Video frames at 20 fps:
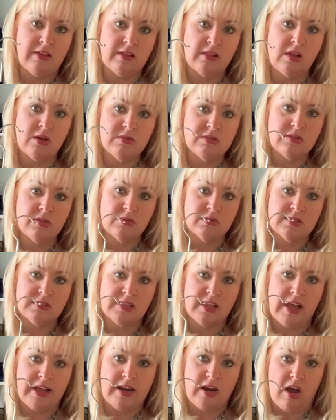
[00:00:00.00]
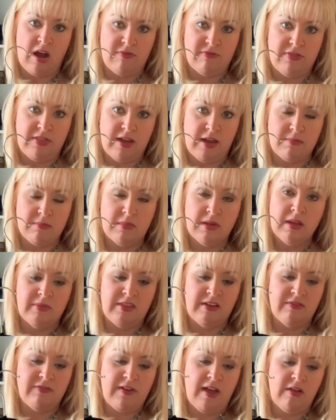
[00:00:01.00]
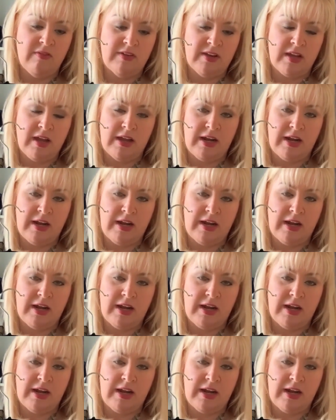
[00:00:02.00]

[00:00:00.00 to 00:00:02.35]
clothes don't slide off them. The velvet